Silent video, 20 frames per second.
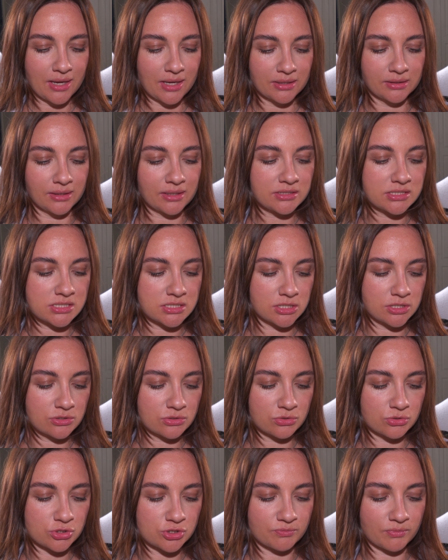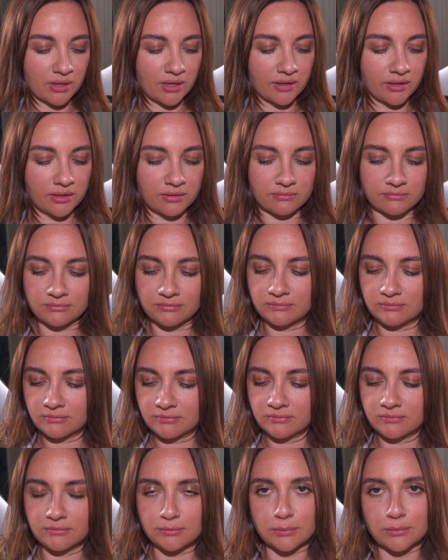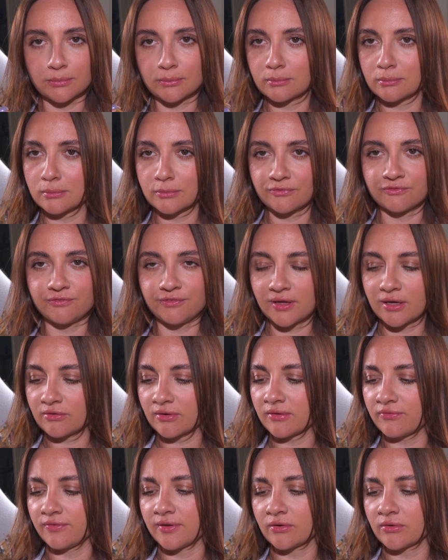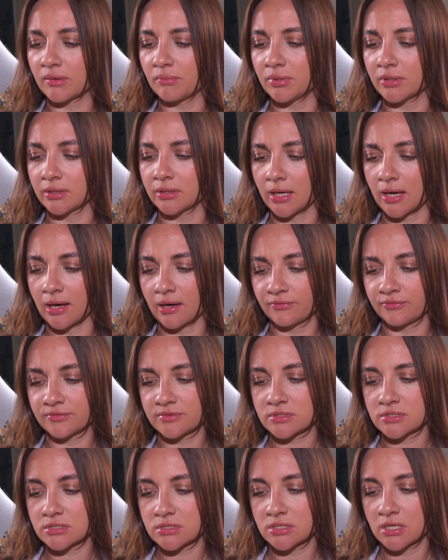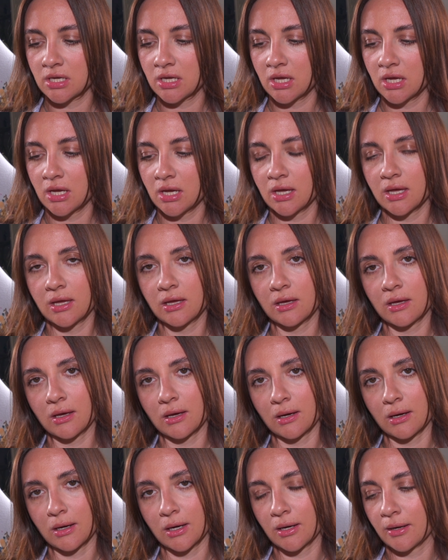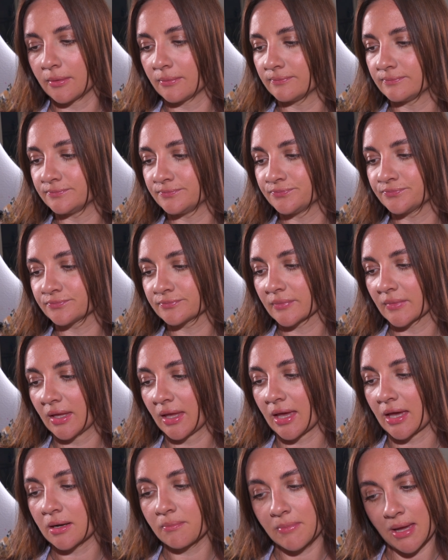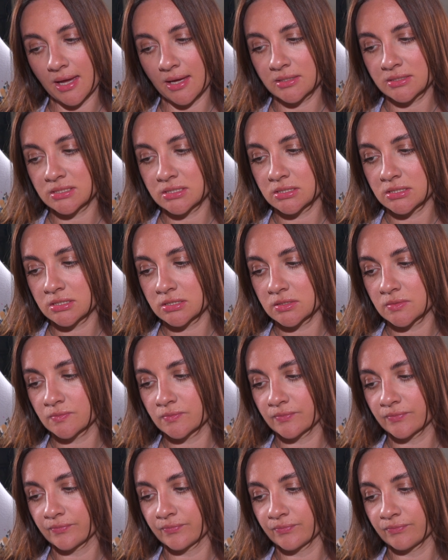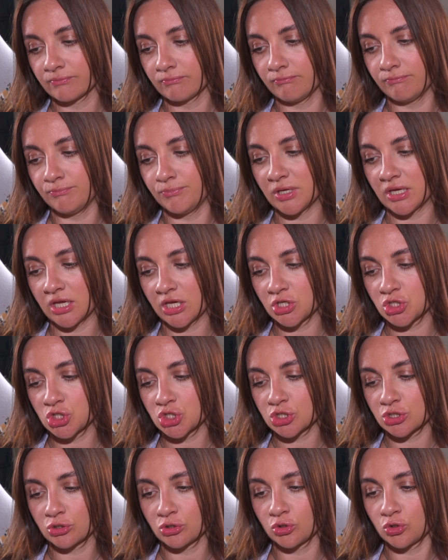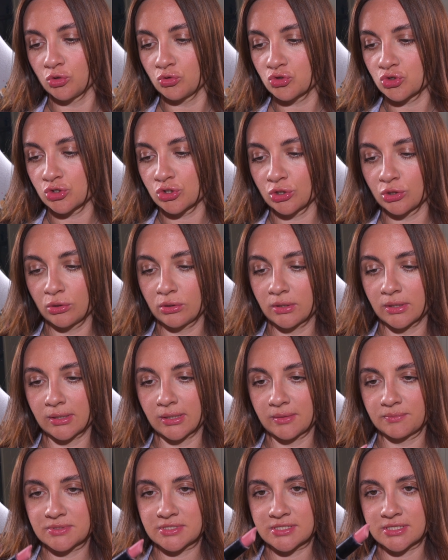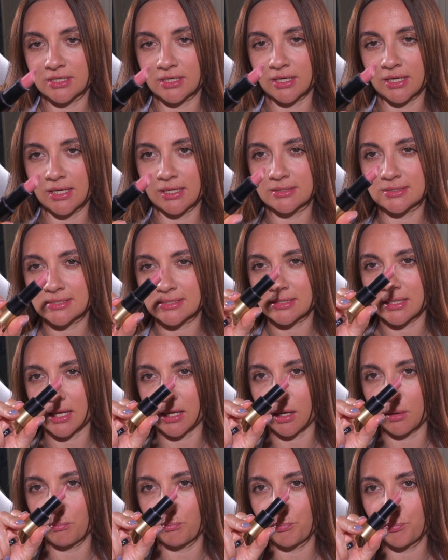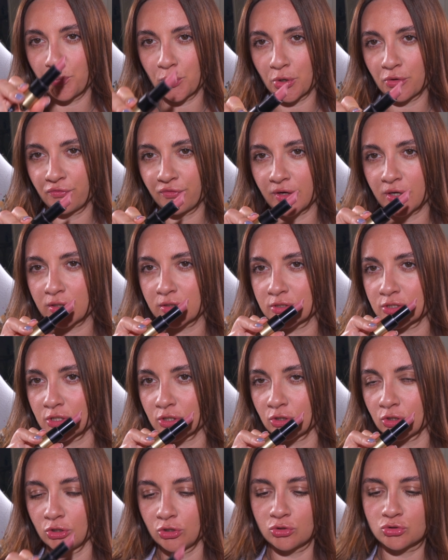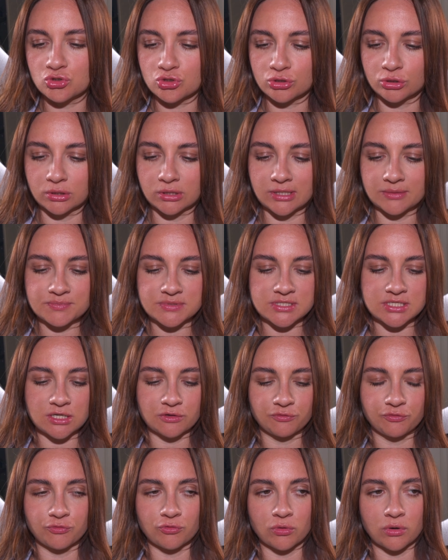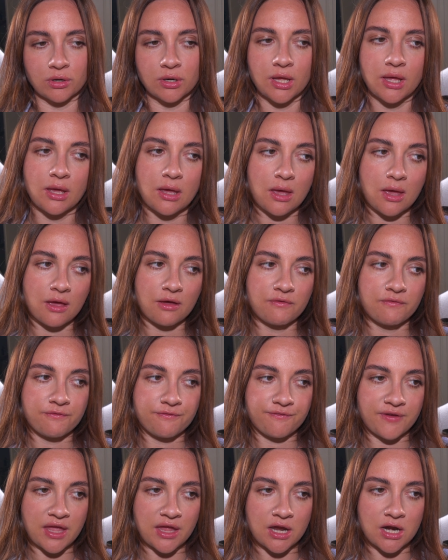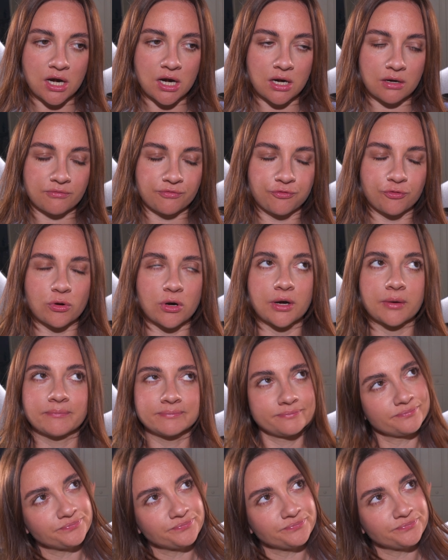Let's use my very, very beloved Hermes beige neutral lipstick. It's like a perfect neutral lipstick for fair, for